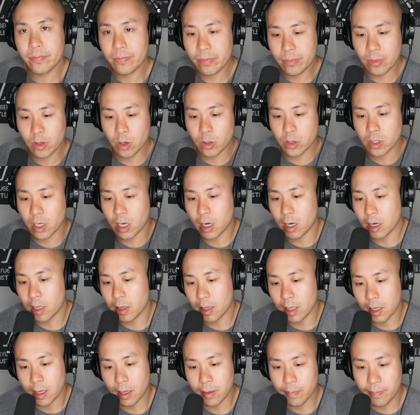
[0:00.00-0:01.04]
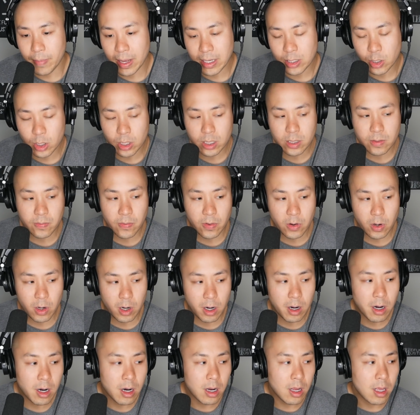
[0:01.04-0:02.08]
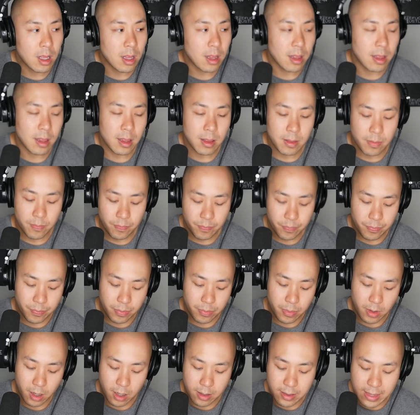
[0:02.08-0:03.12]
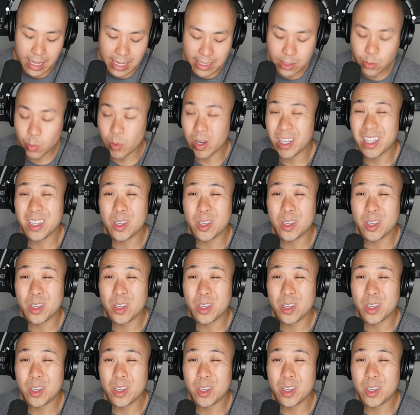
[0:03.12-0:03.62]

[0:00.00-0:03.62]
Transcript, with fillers: Those are the metrics for, that's what